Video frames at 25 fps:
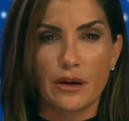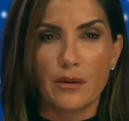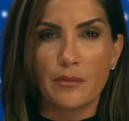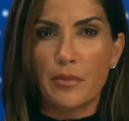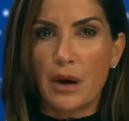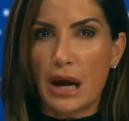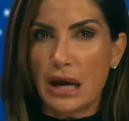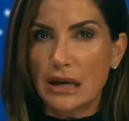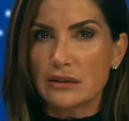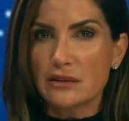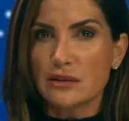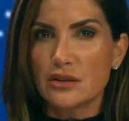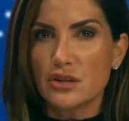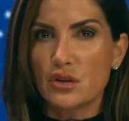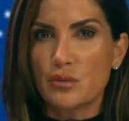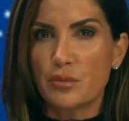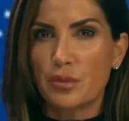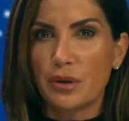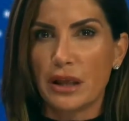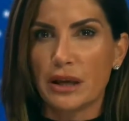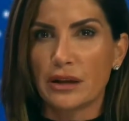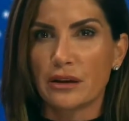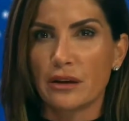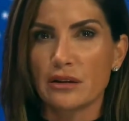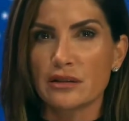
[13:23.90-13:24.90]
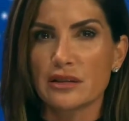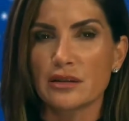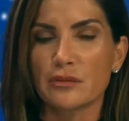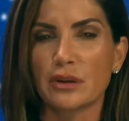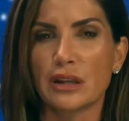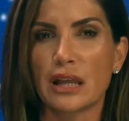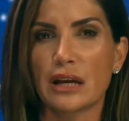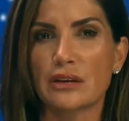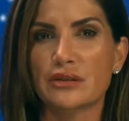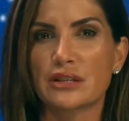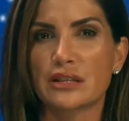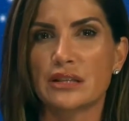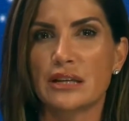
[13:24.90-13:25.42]
Biden's new plan also
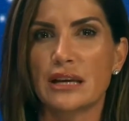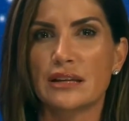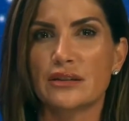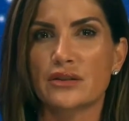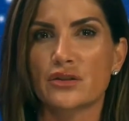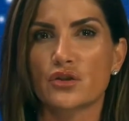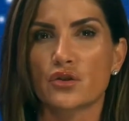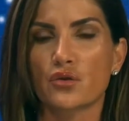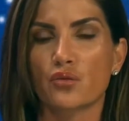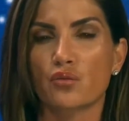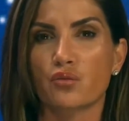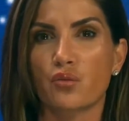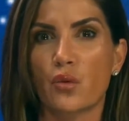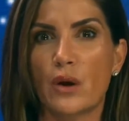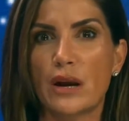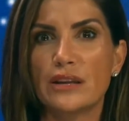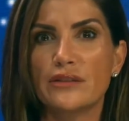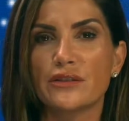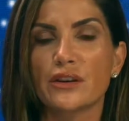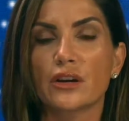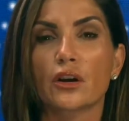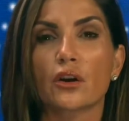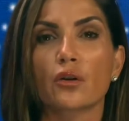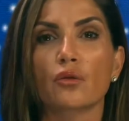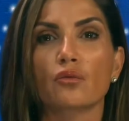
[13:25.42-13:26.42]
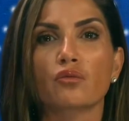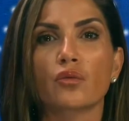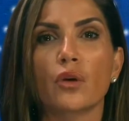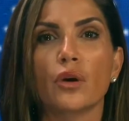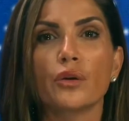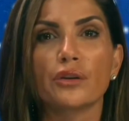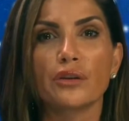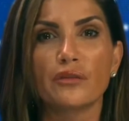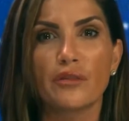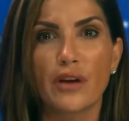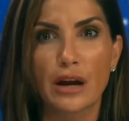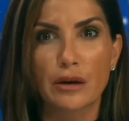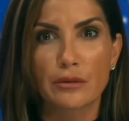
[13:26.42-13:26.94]
allows states to raid the
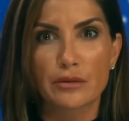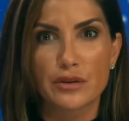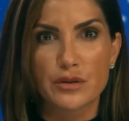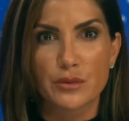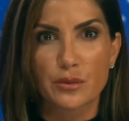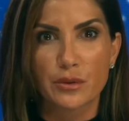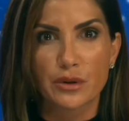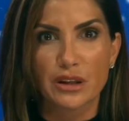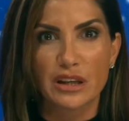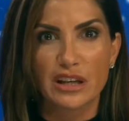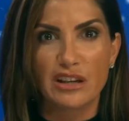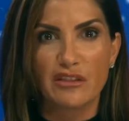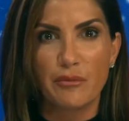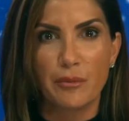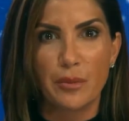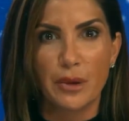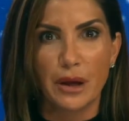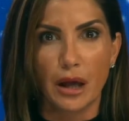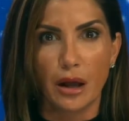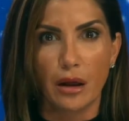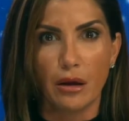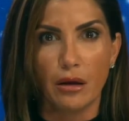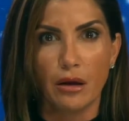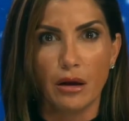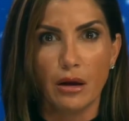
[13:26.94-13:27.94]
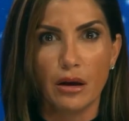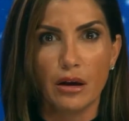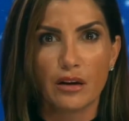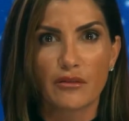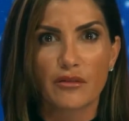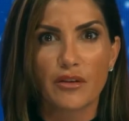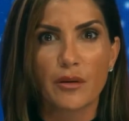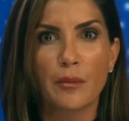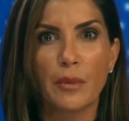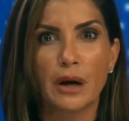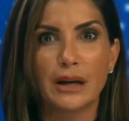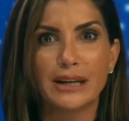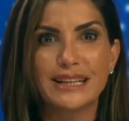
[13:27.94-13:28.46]
coronavirus relief bill
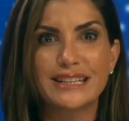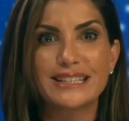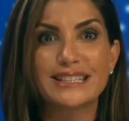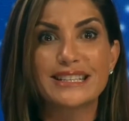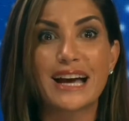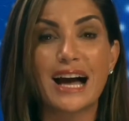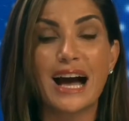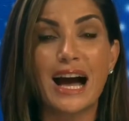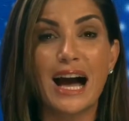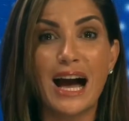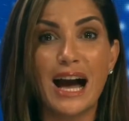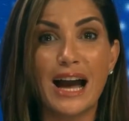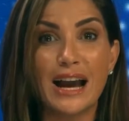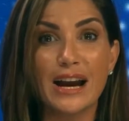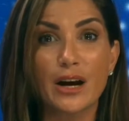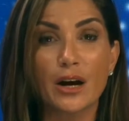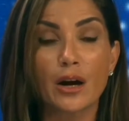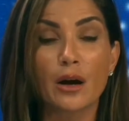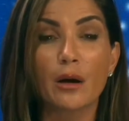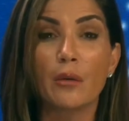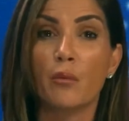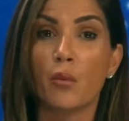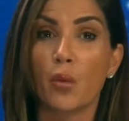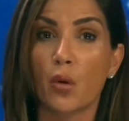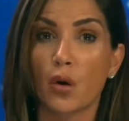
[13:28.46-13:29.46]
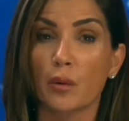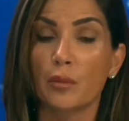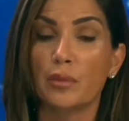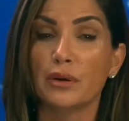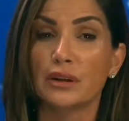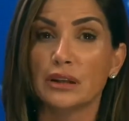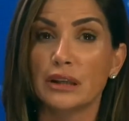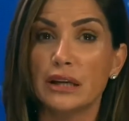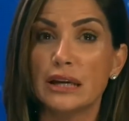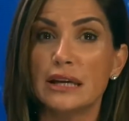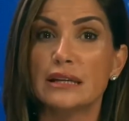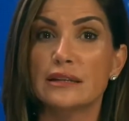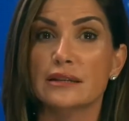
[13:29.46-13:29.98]
for money to hire more
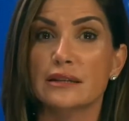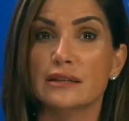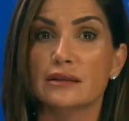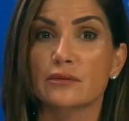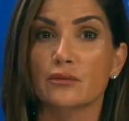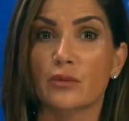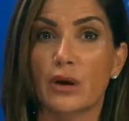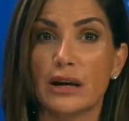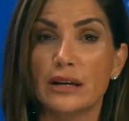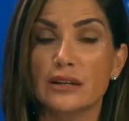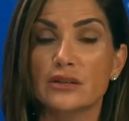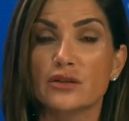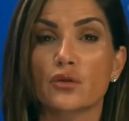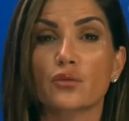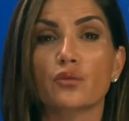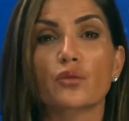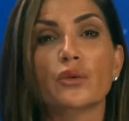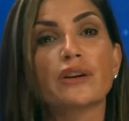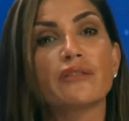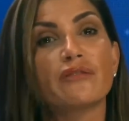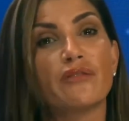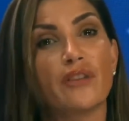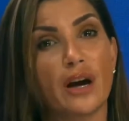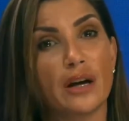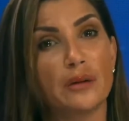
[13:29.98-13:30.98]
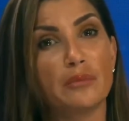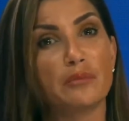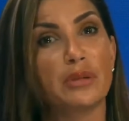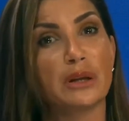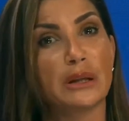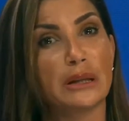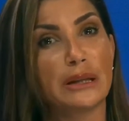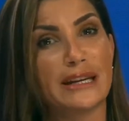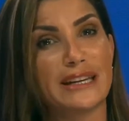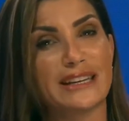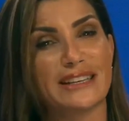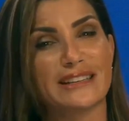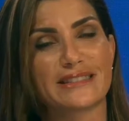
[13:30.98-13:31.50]
police, right? To refund
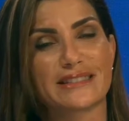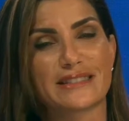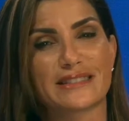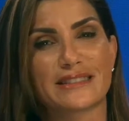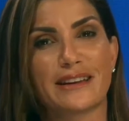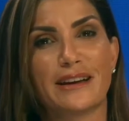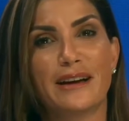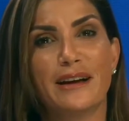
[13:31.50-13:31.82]
police.